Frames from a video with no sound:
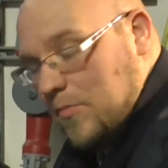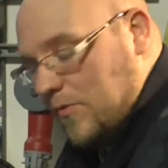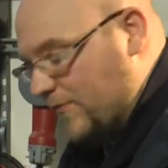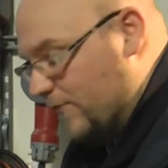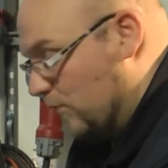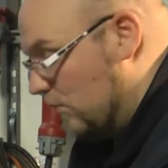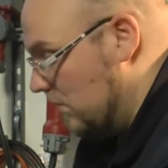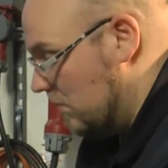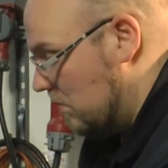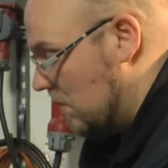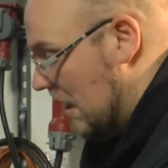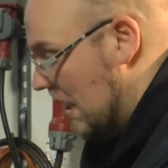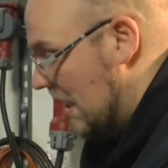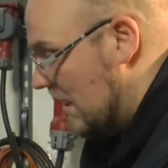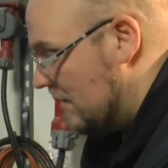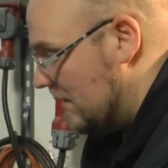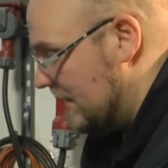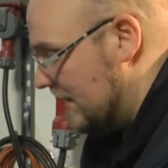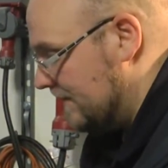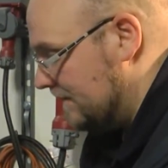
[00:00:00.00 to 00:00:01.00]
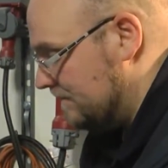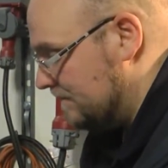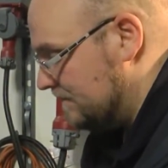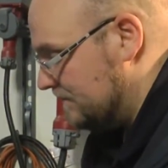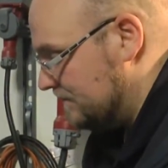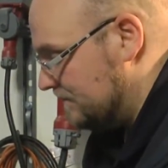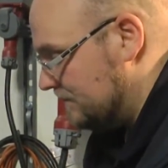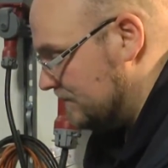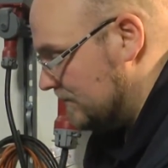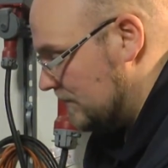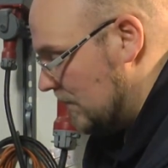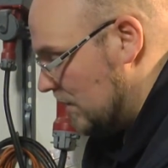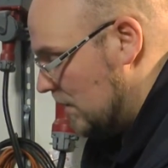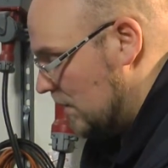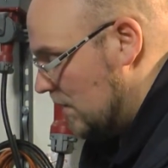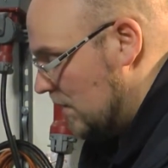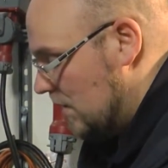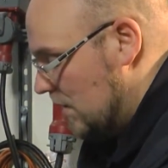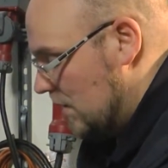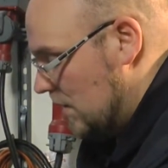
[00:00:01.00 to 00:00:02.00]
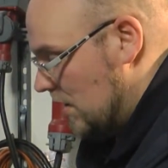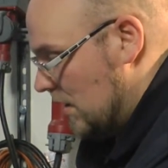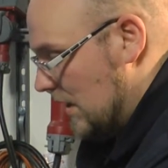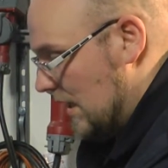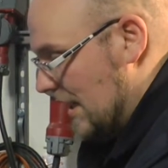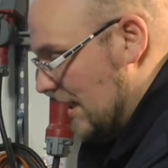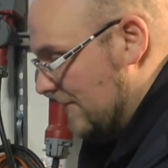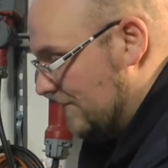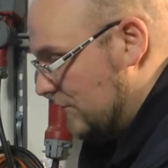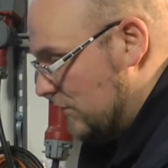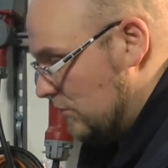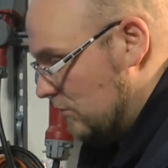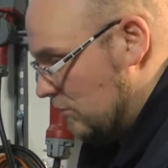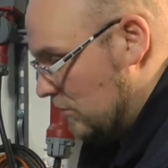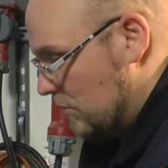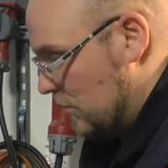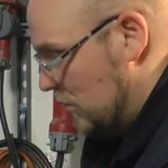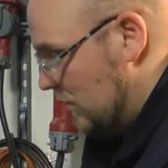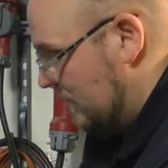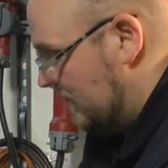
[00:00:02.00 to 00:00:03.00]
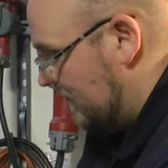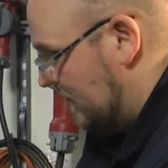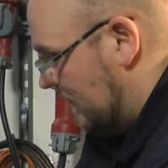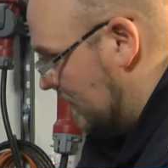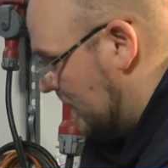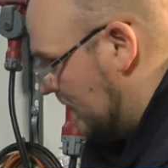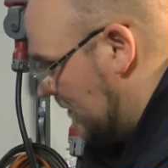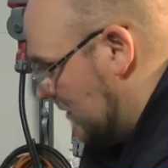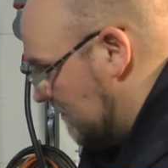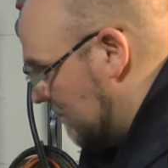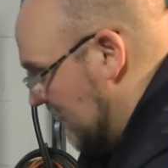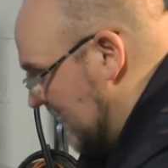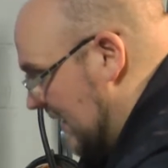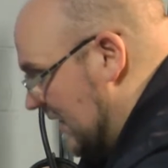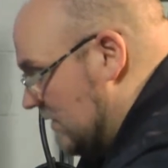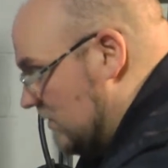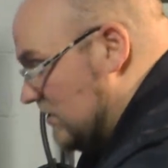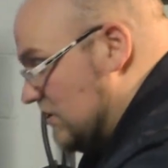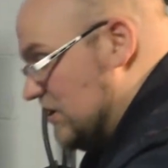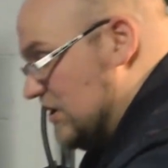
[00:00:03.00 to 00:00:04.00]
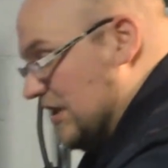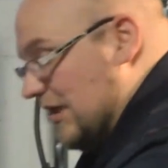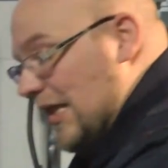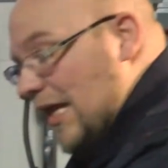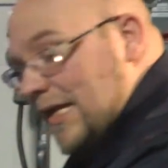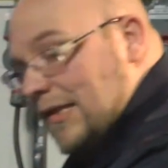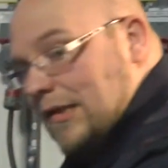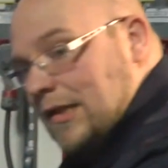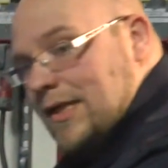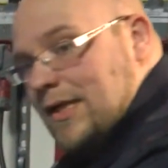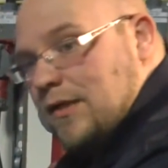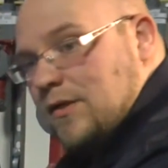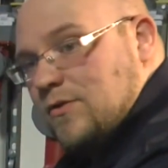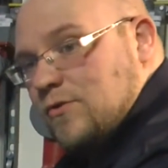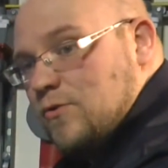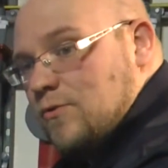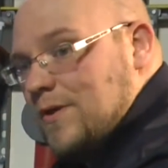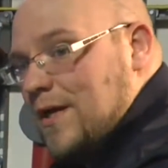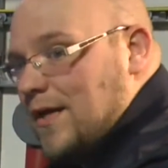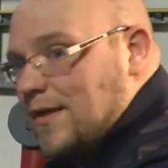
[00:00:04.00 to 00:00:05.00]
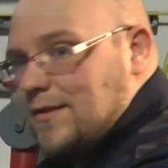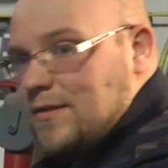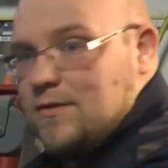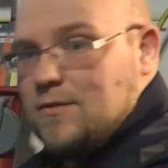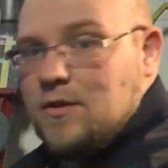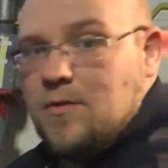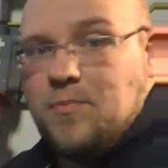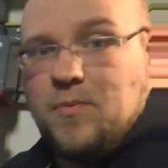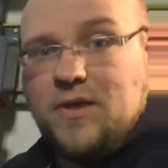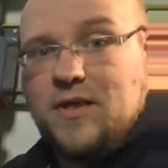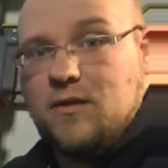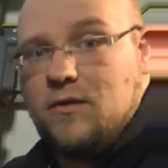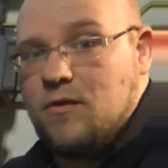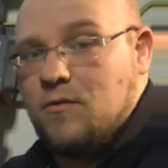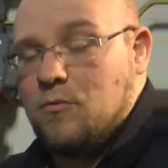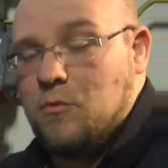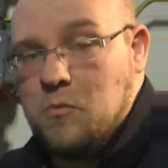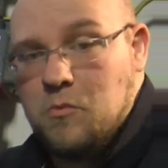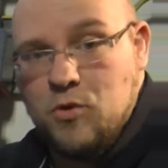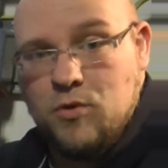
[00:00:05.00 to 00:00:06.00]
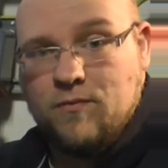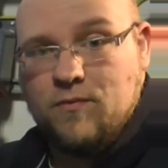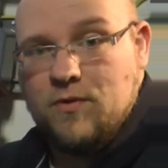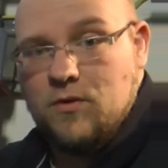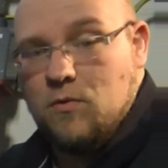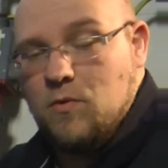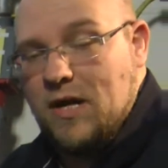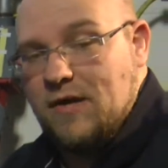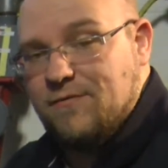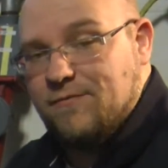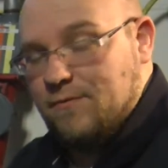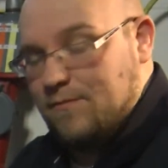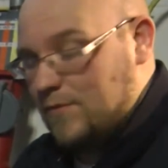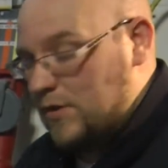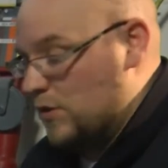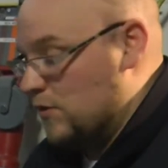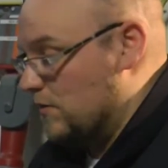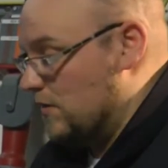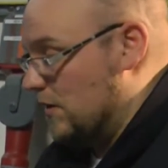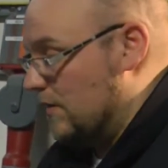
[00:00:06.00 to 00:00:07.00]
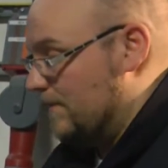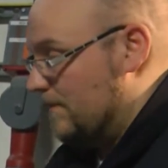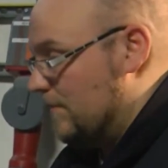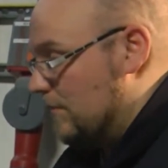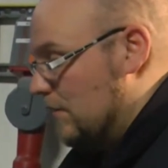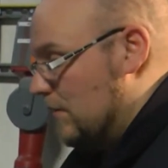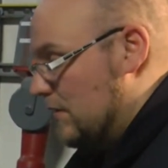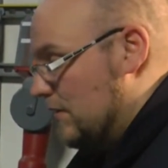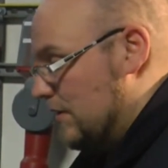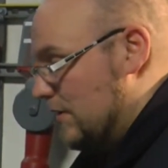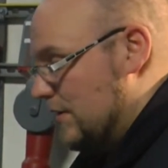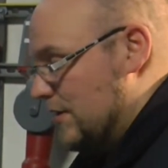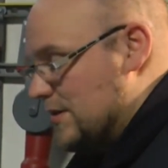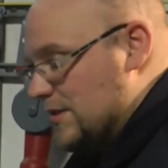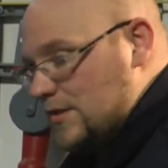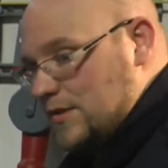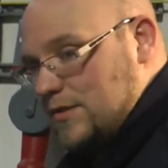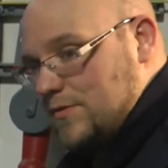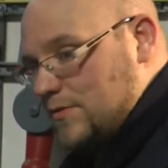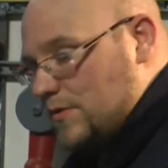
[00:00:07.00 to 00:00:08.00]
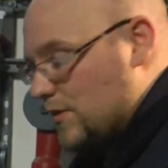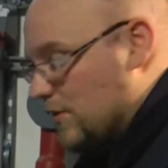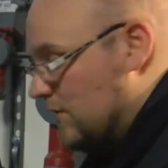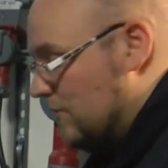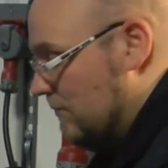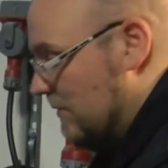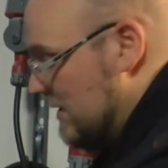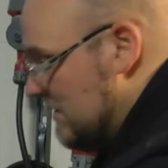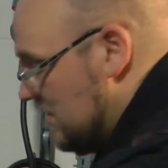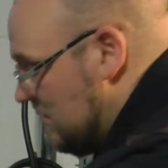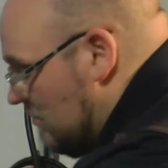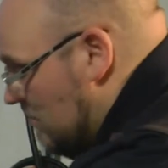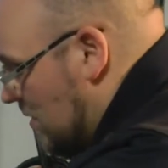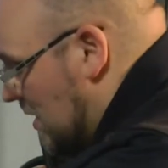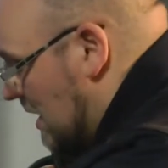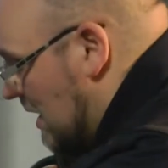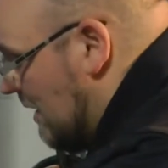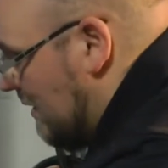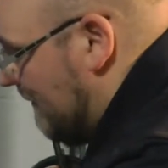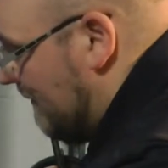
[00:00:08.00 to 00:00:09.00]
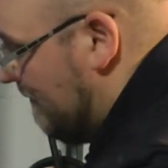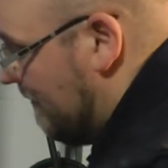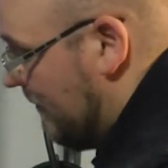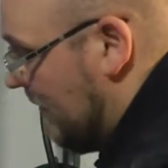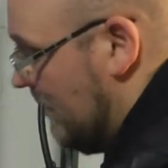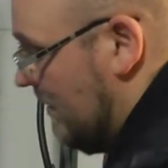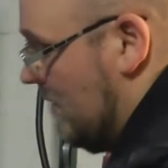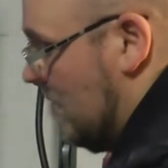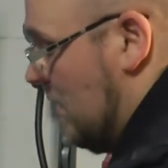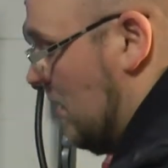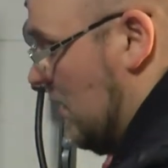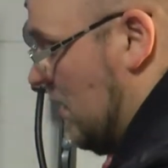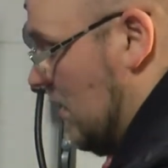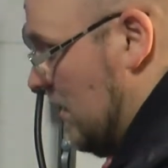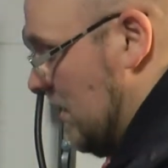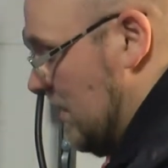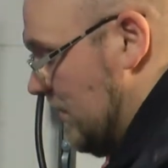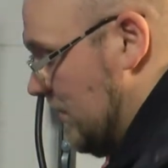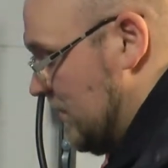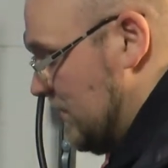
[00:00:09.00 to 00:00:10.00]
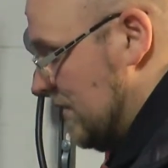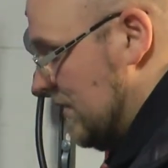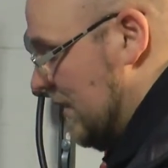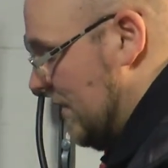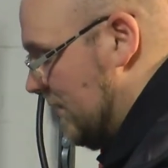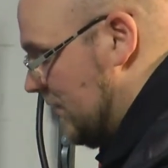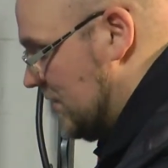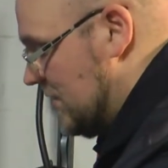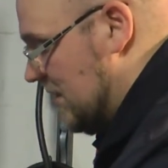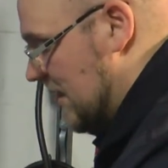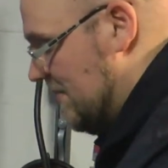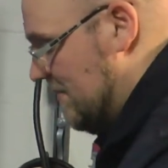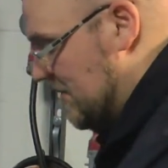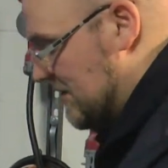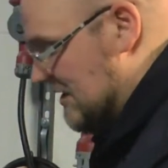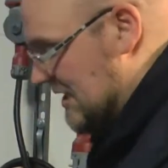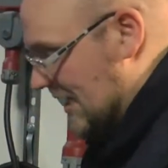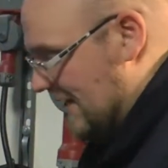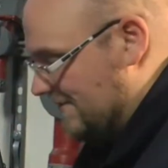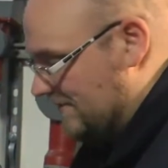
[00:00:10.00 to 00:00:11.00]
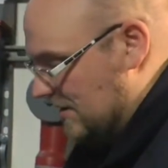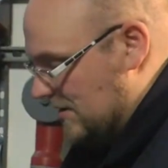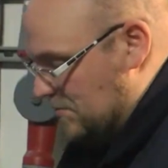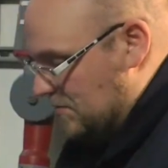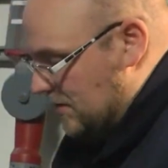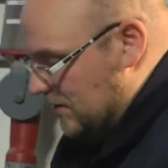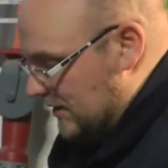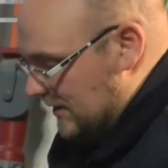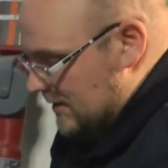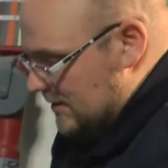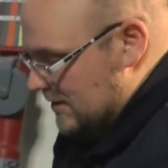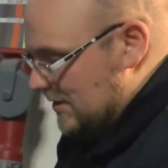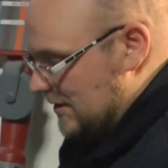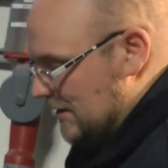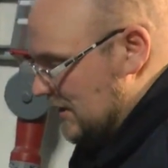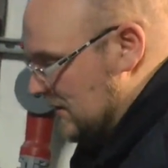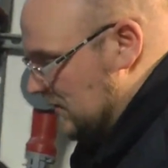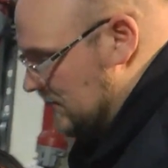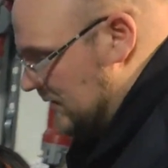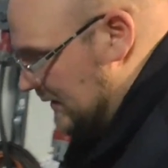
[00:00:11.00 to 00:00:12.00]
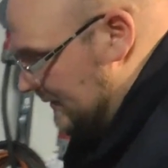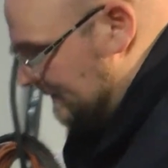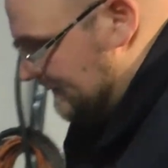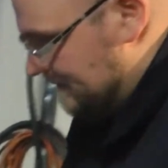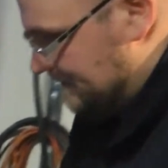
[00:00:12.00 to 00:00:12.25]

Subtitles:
before wiring, after you remove the panel slightly, do not completely remove it away from the unit. This is the reason why. There's another type of safety built into the unit,